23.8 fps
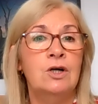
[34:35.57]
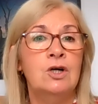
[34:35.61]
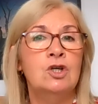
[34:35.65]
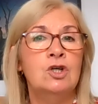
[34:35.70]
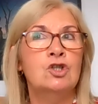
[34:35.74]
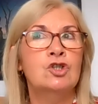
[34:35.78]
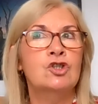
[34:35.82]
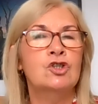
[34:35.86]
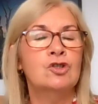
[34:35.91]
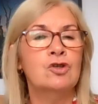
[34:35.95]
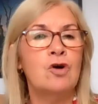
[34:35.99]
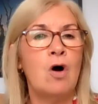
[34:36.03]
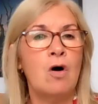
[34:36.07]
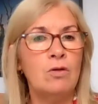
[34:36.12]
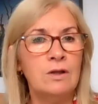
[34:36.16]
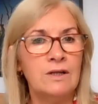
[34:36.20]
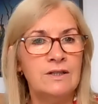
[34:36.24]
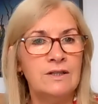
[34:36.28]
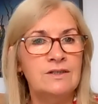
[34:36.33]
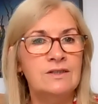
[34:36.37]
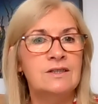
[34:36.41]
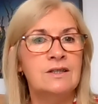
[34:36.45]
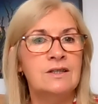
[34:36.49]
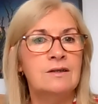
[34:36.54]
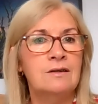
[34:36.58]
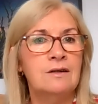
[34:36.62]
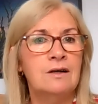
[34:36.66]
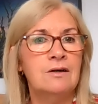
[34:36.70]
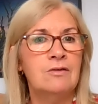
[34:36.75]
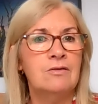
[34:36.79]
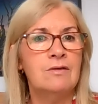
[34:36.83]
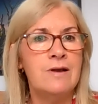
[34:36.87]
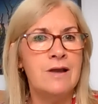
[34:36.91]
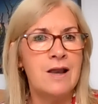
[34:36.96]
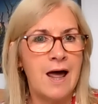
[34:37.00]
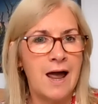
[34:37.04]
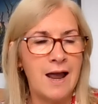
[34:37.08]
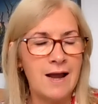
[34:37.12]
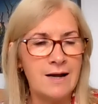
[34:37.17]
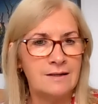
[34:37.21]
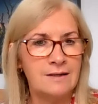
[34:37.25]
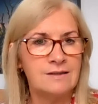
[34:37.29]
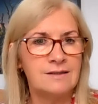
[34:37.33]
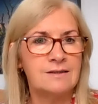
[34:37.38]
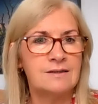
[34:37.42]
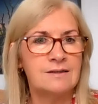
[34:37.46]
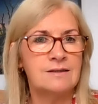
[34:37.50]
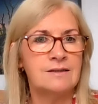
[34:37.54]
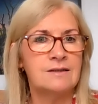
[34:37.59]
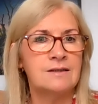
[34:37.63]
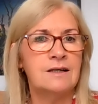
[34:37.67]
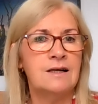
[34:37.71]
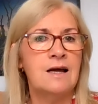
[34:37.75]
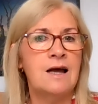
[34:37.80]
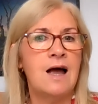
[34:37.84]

Scotland next,